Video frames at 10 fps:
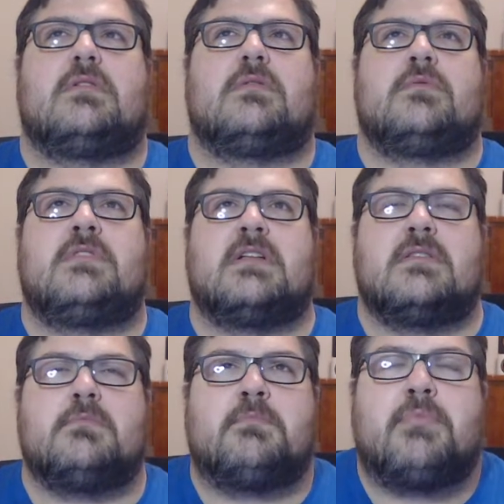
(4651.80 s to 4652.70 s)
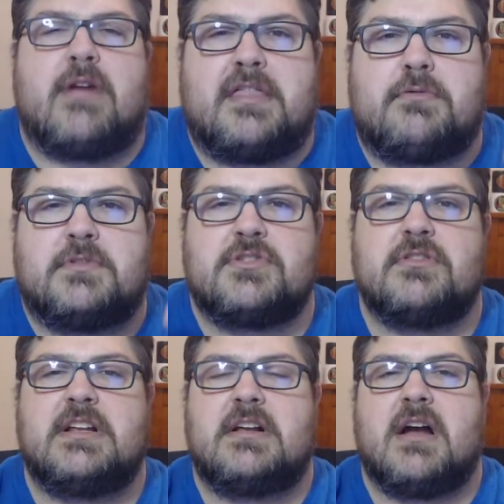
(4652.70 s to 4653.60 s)
the breath
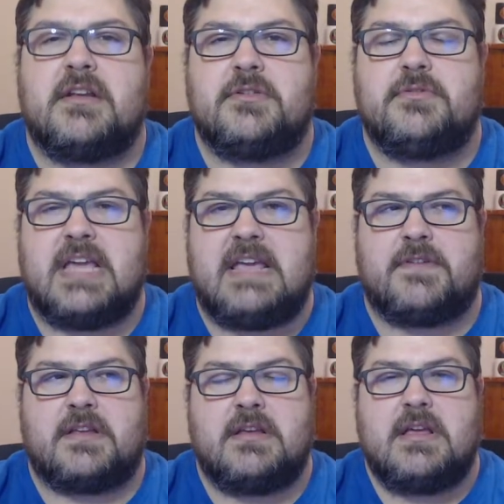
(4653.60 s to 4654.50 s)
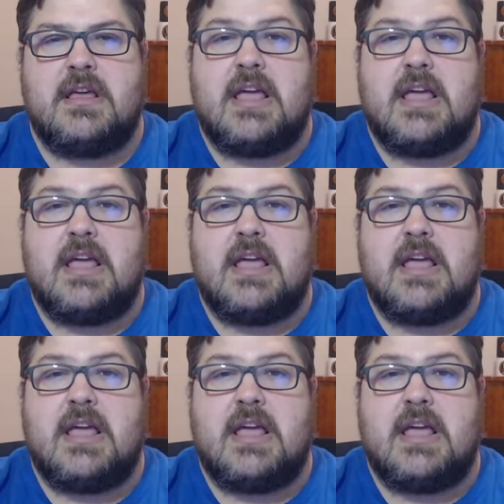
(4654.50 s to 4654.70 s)
returning to God who gave it,